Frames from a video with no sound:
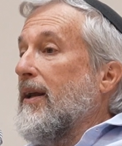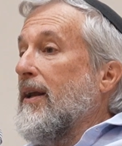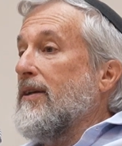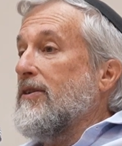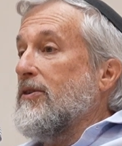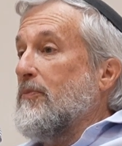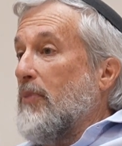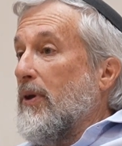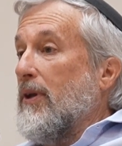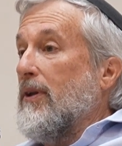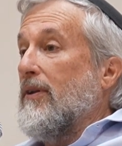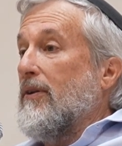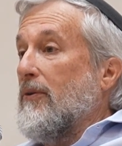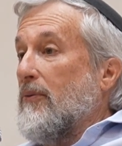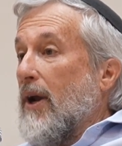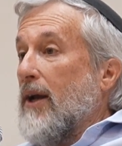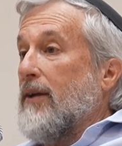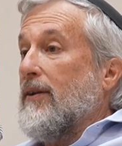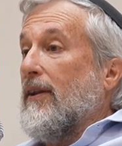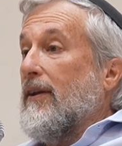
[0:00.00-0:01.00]
has been
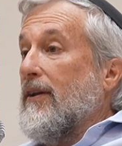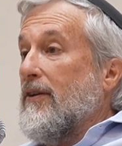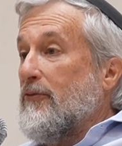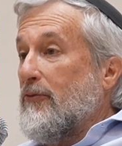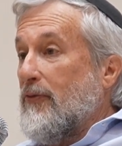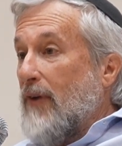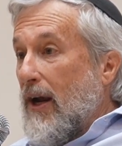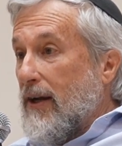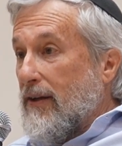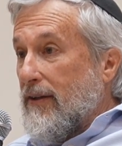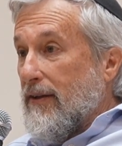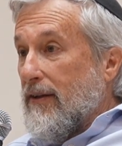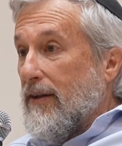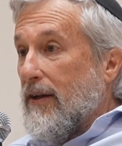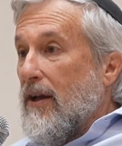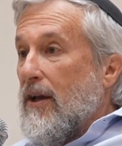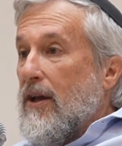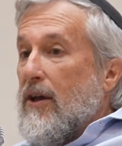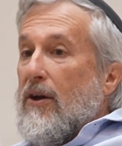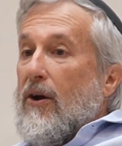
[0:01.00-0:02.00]
directly affected,
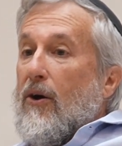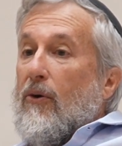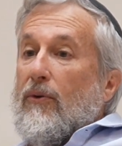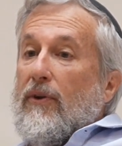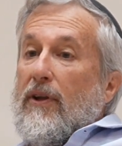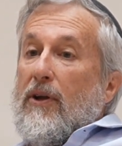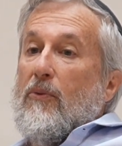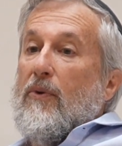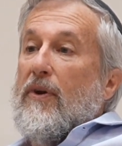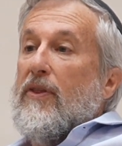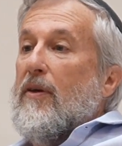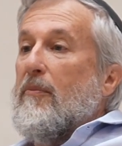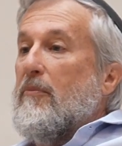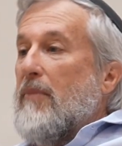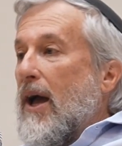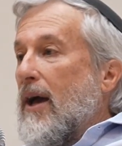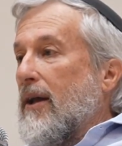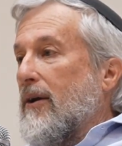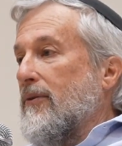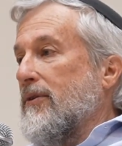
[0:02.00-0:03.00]
only when the
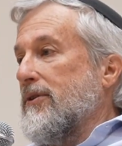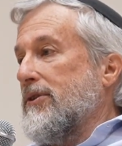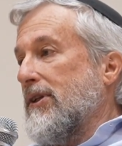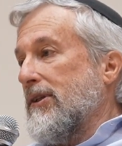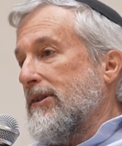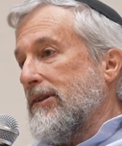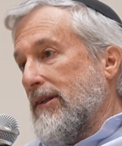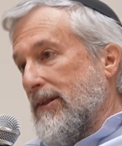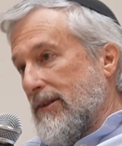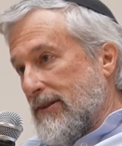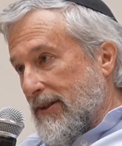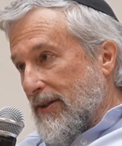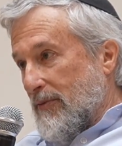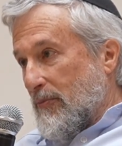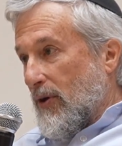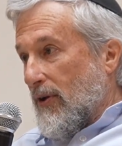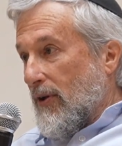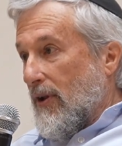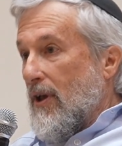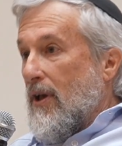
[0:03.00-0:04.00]
matter is
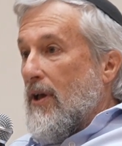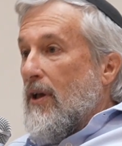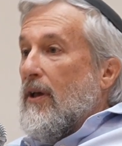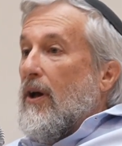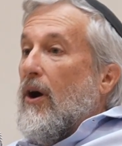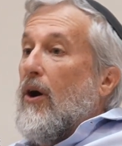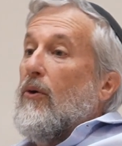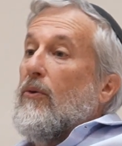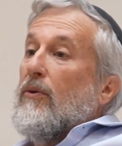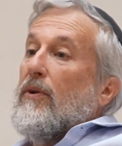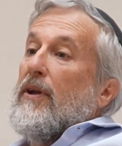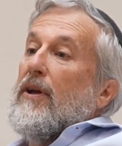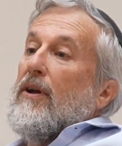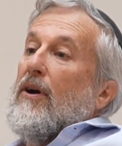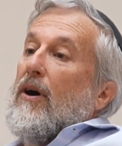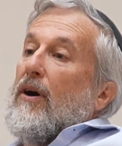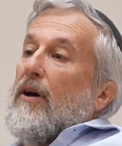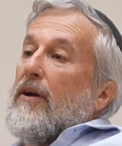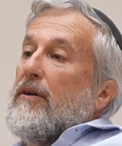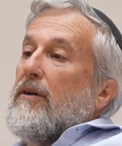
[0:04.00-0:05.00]
justiciable, only
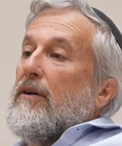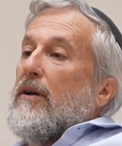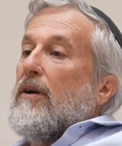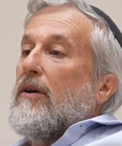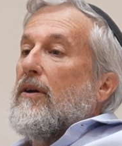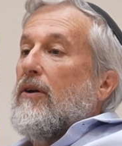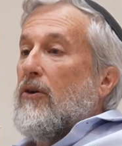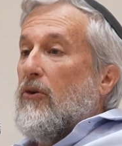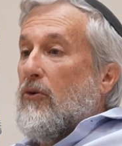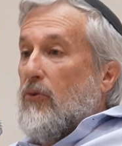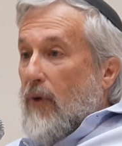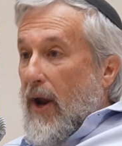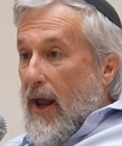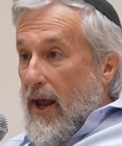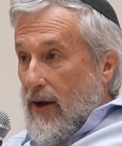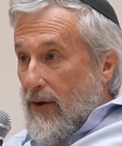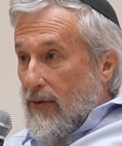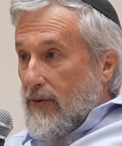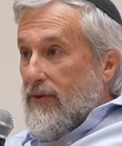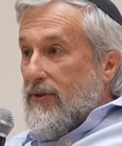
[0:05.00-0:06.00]
on
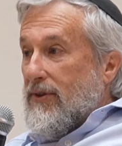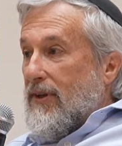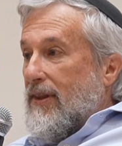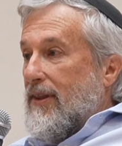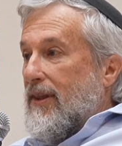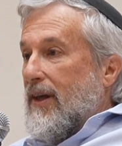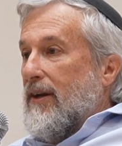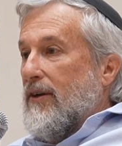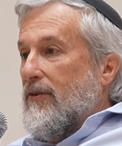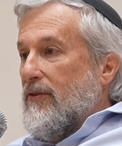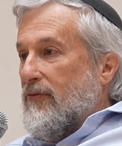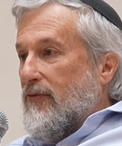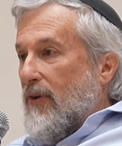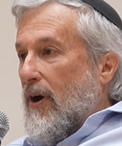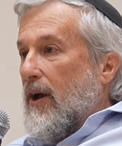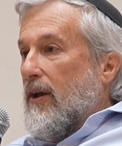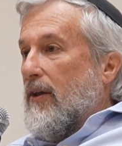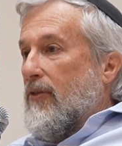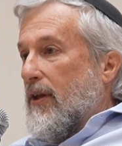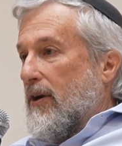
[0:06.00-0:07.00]
grounds that
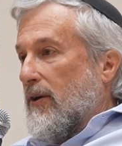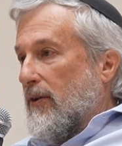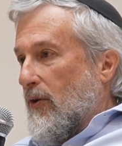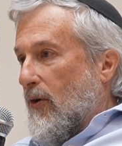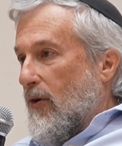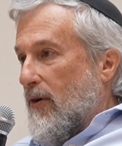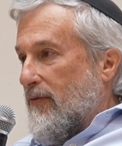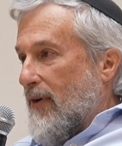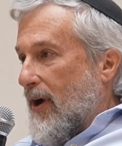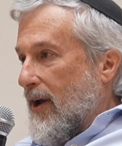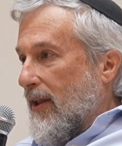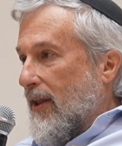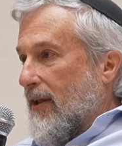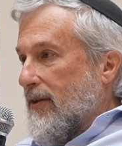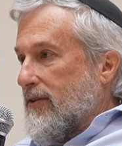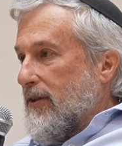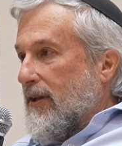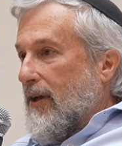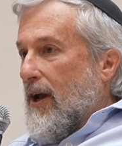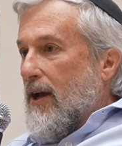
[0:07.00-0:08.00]
a law
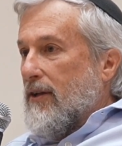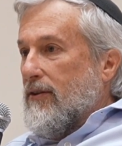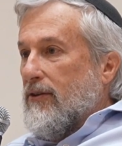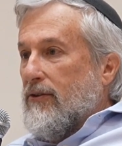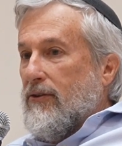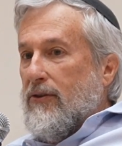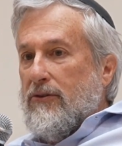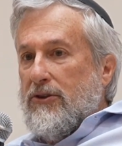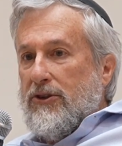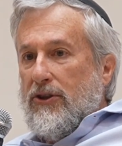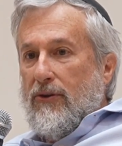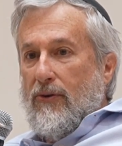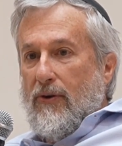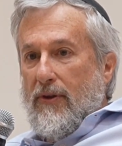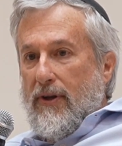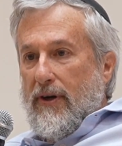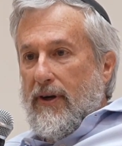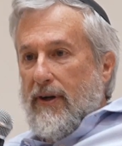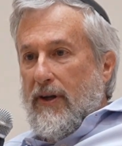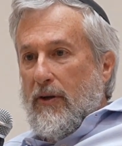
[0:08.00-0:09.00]
violates the Constitution or
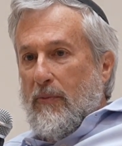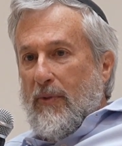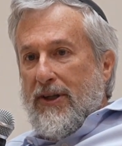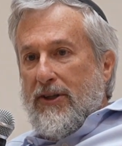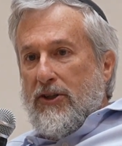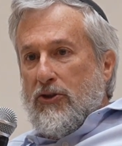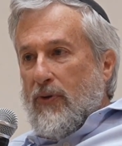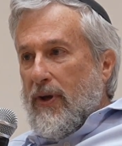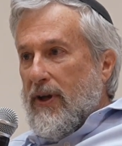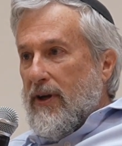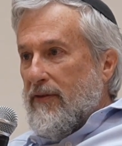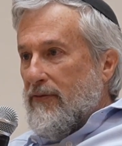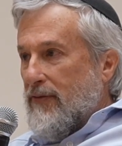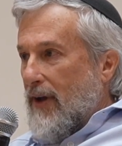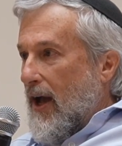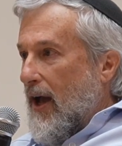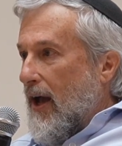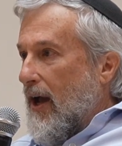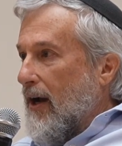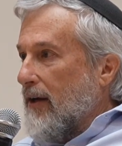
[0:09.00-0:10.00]
that an administrative
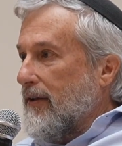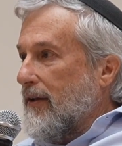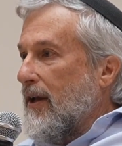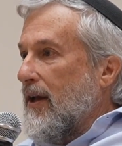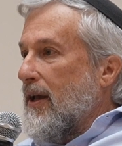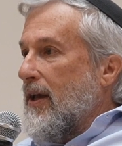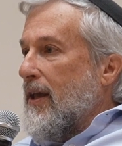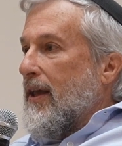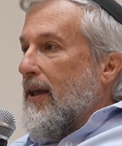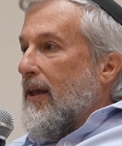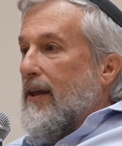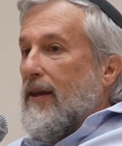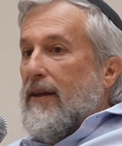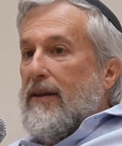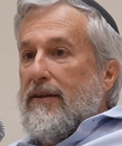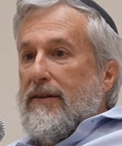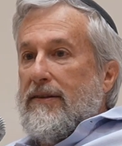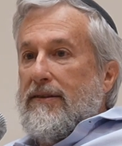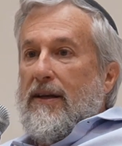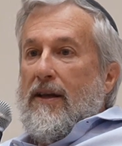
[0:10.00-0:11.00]
act
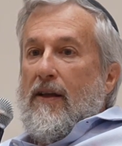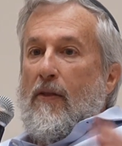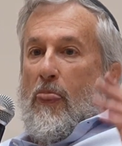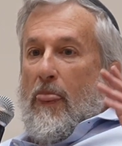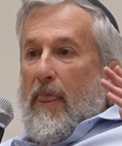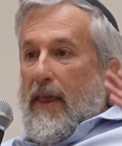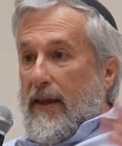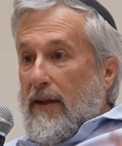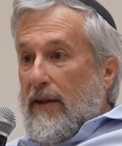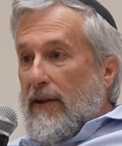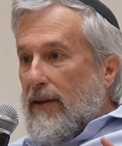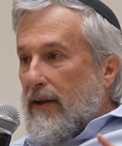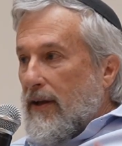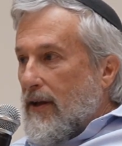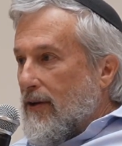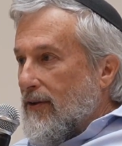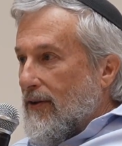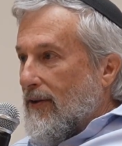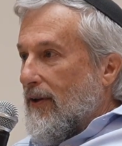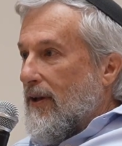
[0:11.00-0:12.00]
is
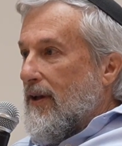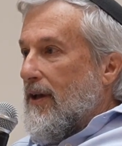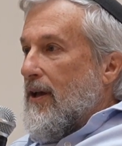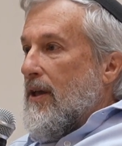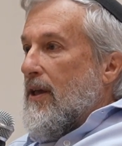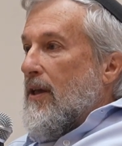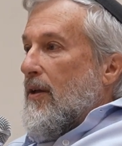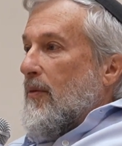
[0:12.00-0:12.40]
illegal.